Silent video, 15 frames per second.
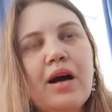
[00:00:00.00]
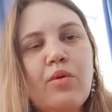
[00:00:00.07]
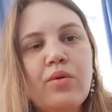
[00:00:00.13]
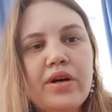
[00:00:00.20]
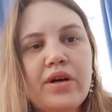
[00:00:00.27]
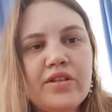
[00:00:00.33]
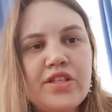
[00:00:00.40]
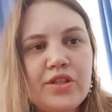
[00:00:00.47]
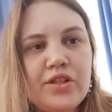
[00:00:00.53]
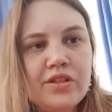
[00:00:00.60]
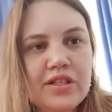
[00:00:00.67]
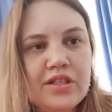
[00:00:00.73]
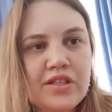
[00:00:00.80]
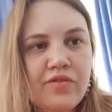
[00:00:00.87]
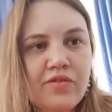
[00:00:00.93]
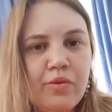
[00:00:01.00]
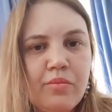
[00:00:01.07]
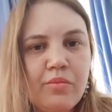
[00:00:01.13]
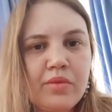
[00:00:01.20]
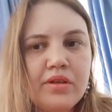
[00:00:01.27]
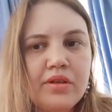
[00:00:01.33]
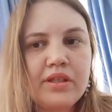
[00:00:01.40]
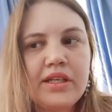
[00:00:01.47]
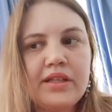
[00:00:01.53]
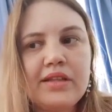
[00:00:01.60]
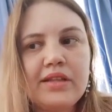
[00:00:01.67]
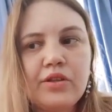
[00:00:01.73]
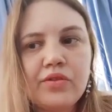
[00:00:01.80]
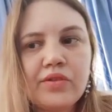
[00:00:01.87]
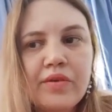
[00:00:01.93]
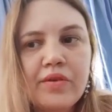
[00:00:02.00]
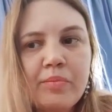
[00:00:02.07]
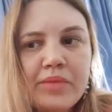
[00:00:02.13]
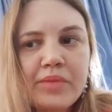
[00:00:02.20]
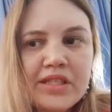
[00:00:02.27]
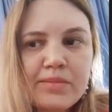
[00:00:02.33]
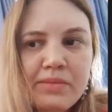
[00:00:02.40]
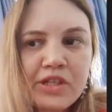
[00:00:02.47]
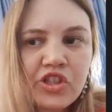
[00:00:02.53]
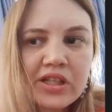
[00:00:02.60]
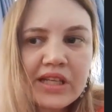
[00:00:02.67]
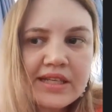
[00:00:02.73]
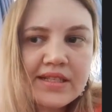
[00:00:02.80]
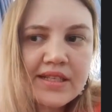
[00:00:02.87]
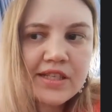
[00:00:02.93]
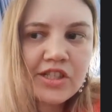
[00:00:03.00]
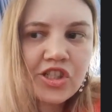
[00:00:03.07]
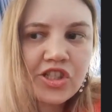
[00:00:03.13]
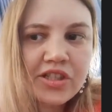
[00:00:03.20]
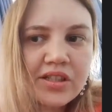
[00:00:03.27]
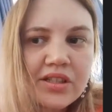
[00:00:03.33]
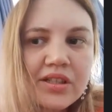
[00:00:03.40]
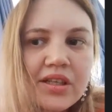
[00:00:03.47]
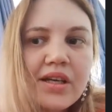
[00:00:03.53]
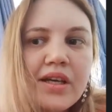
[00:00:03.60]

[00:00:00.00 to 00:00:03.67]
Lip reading: our students from kinetotherapy specialization,